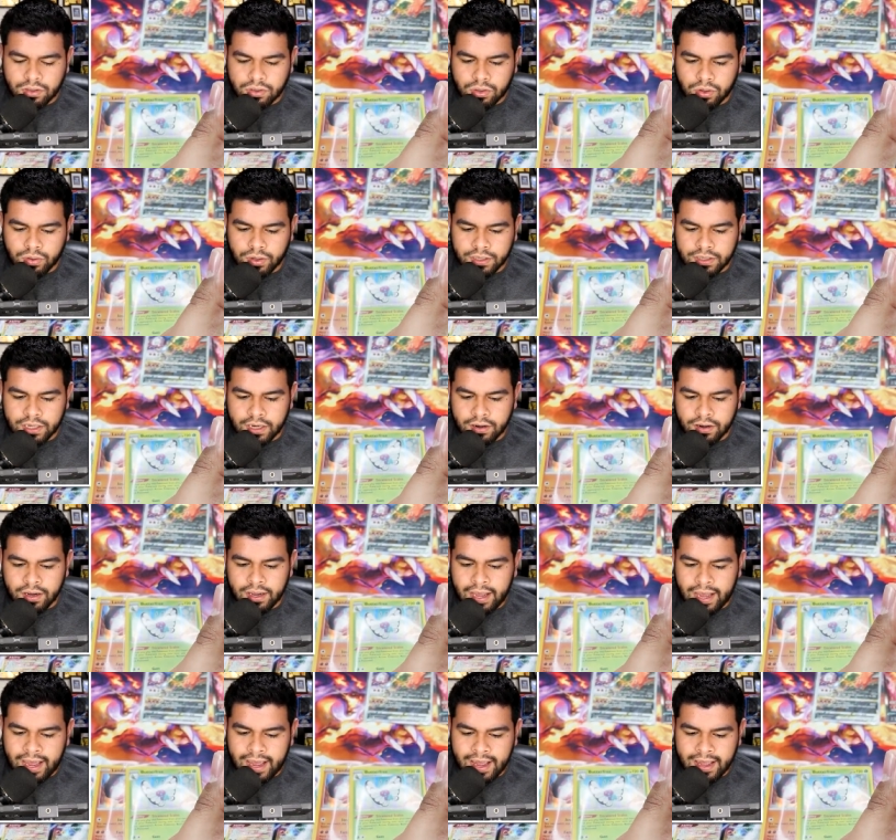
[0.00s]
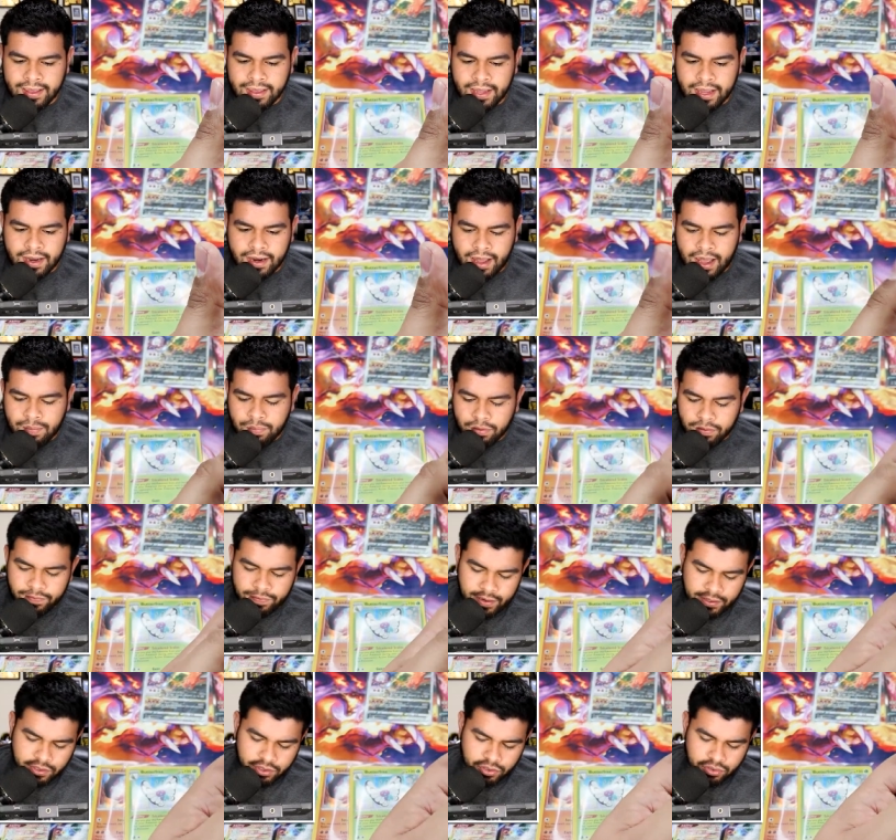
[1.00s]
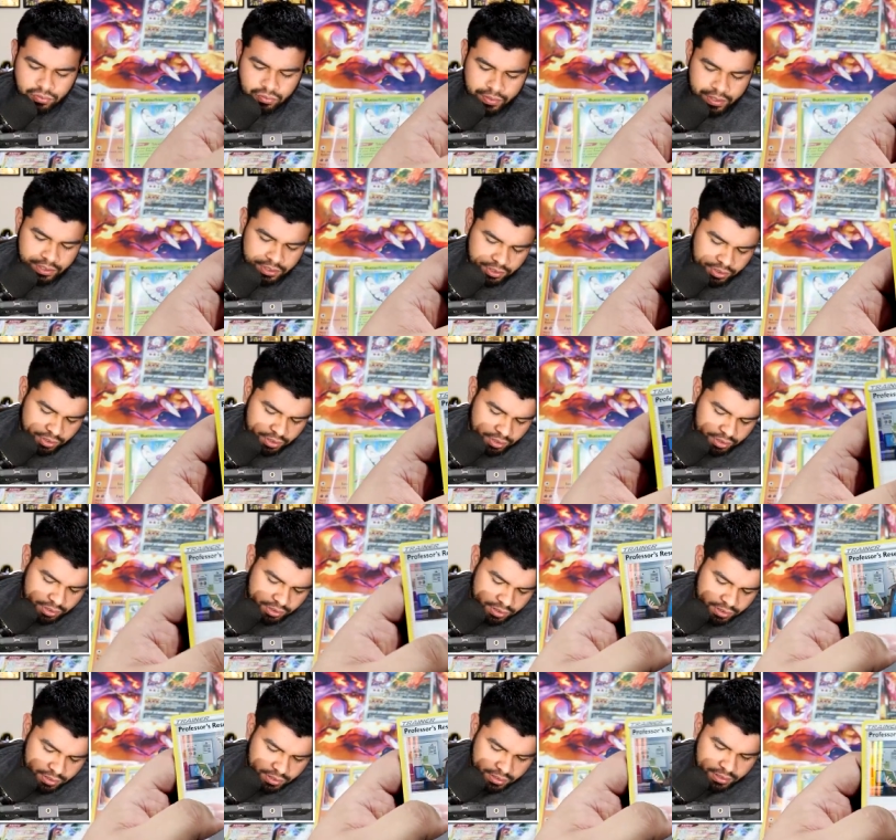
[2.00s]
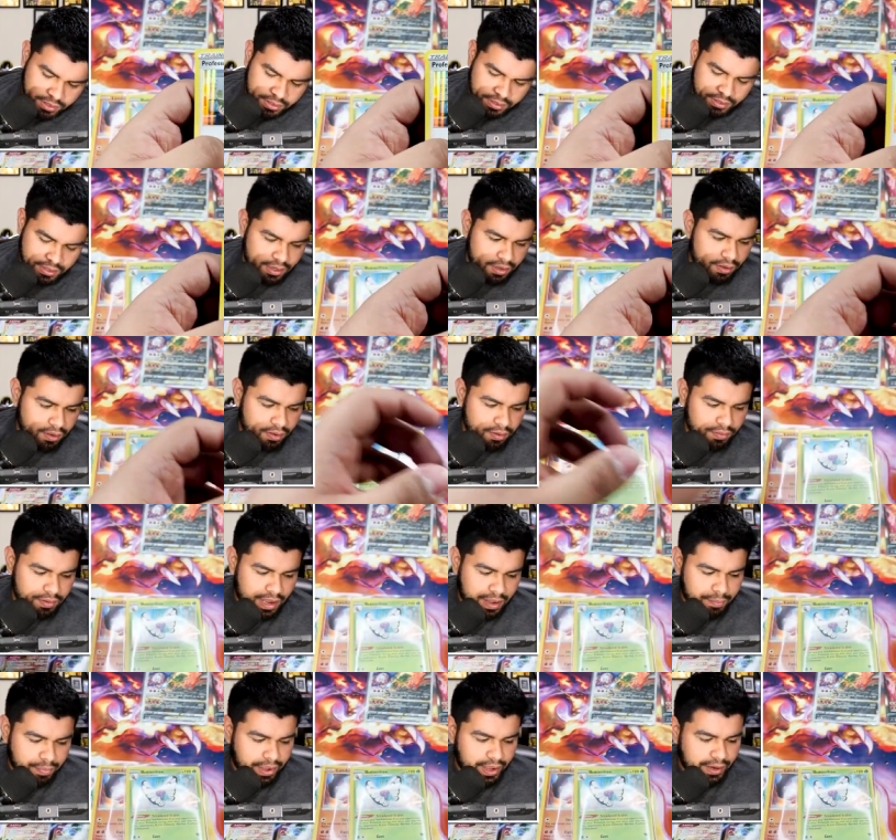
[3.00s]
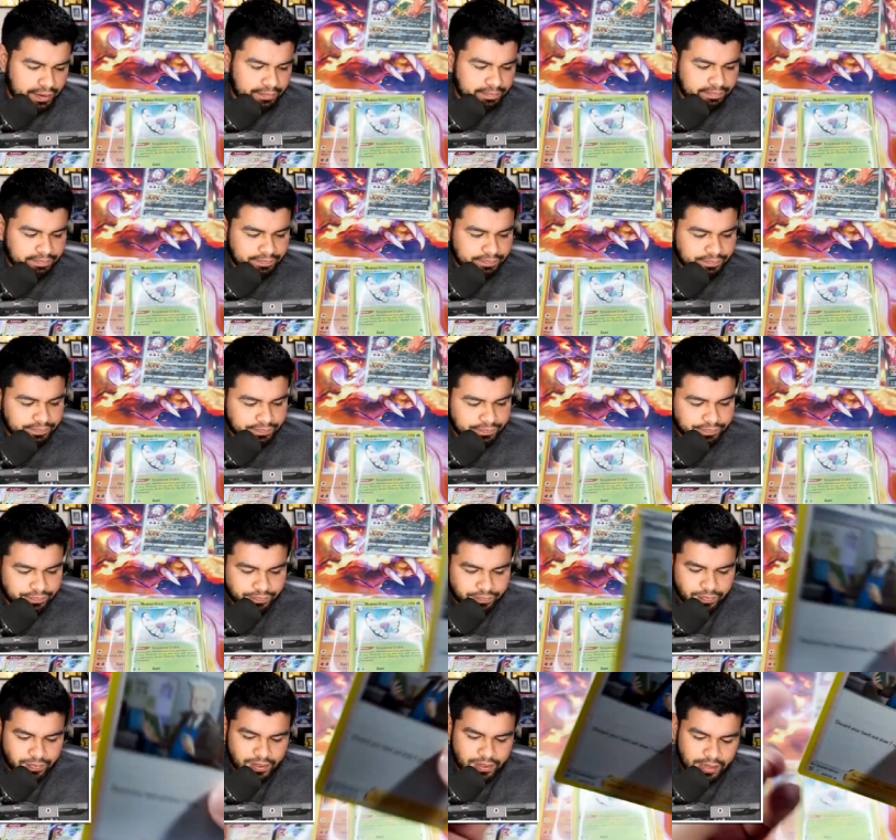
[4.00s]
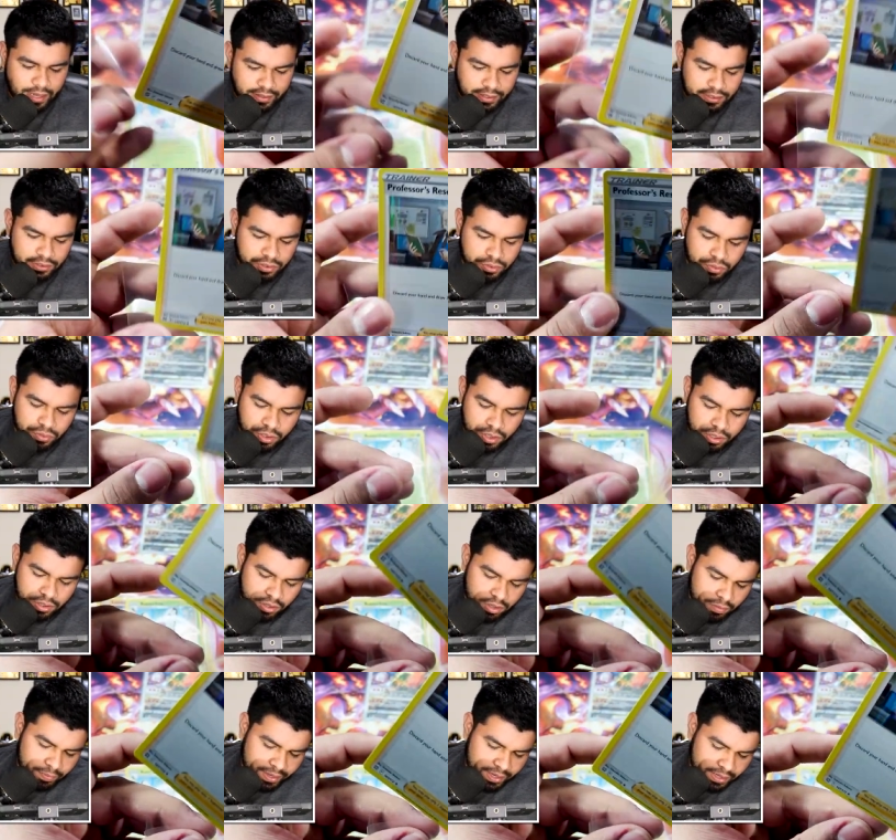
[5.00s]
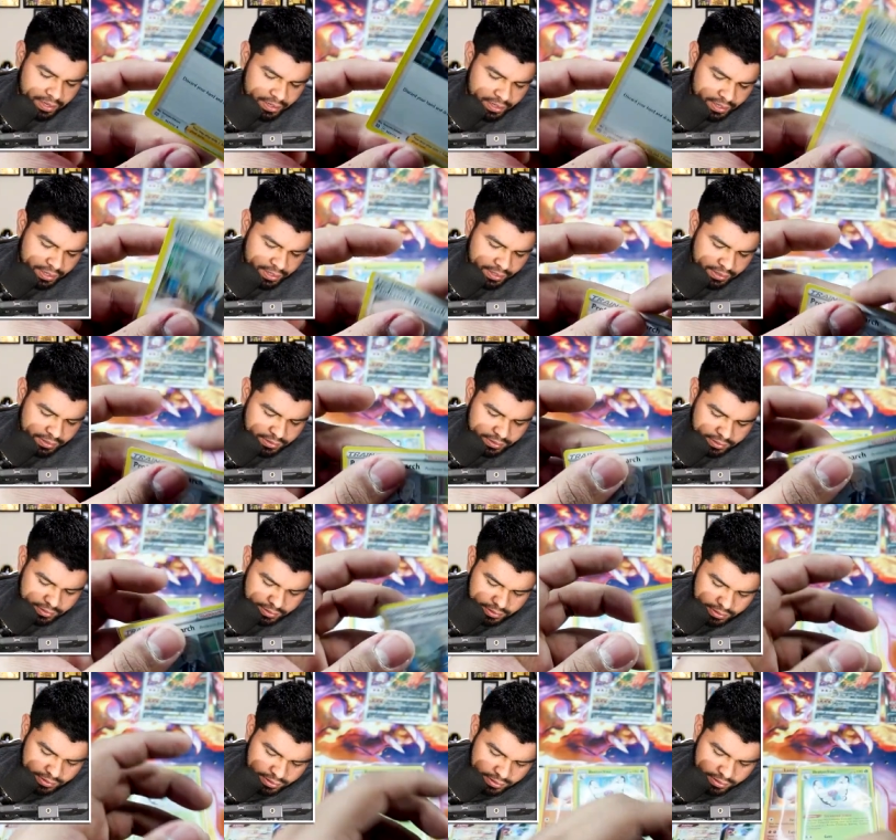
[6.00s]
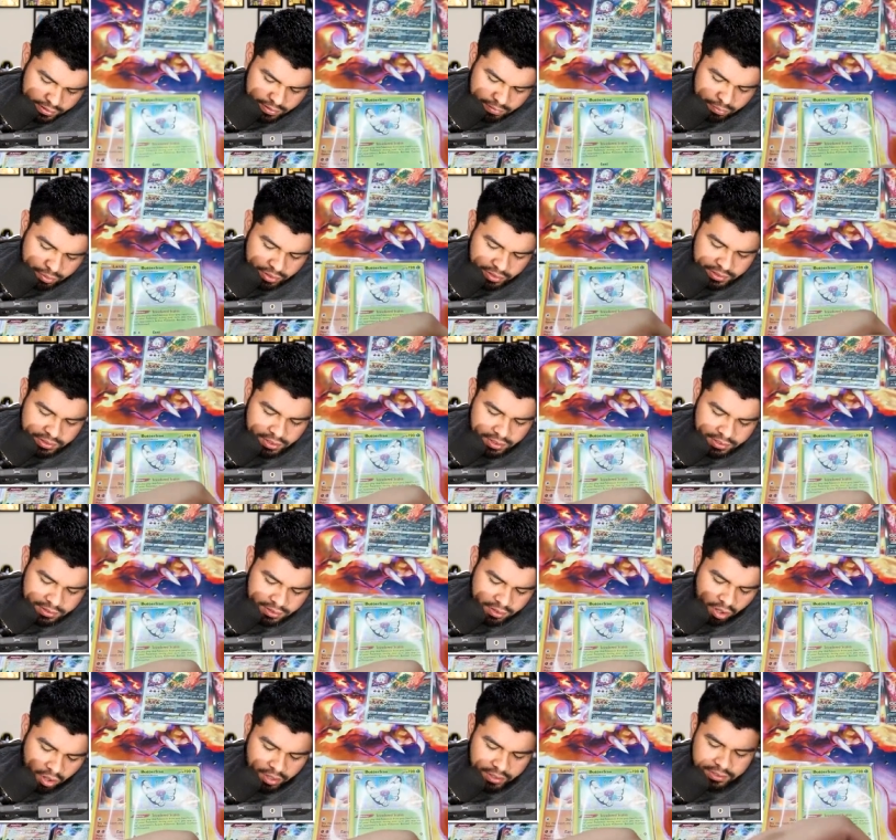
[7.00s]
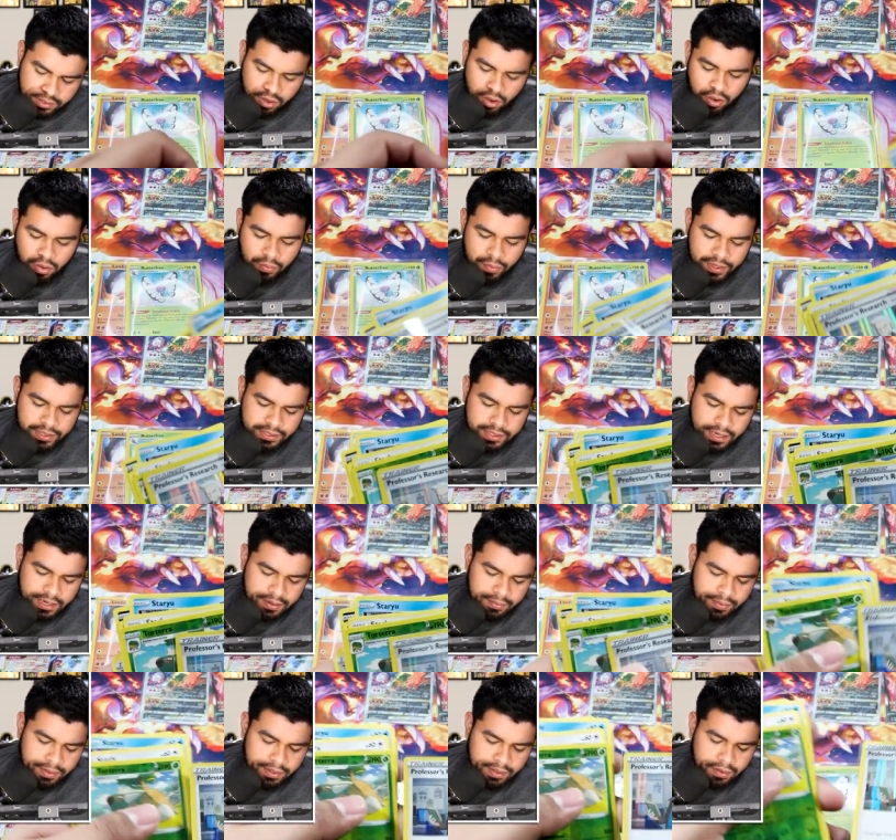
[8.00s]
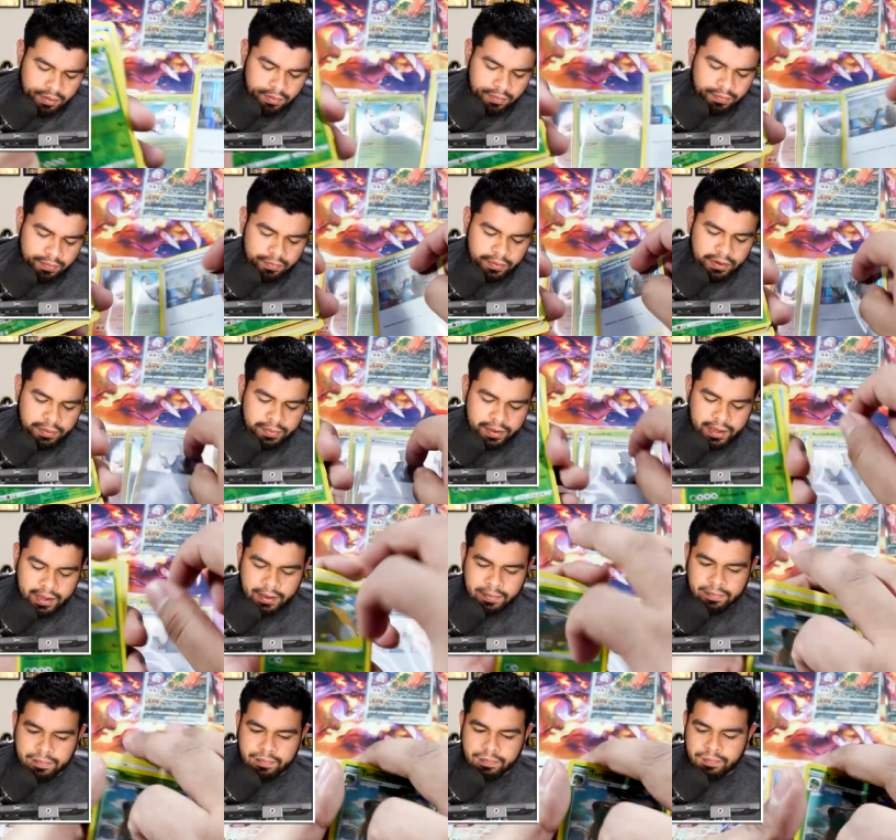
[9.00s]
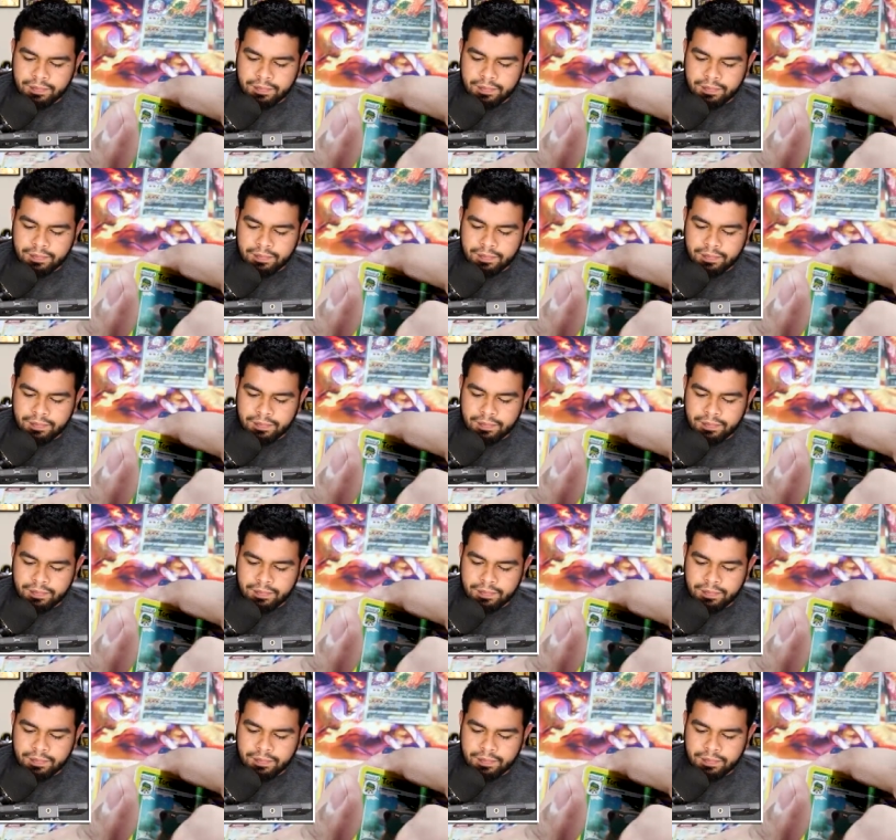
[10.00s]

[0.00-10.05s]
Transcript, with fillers: Torterra, and then a Professor's Research. Yo, not bad. Nothing too, oh my goodness. Brilliant Stars has always kind of been, though, one of my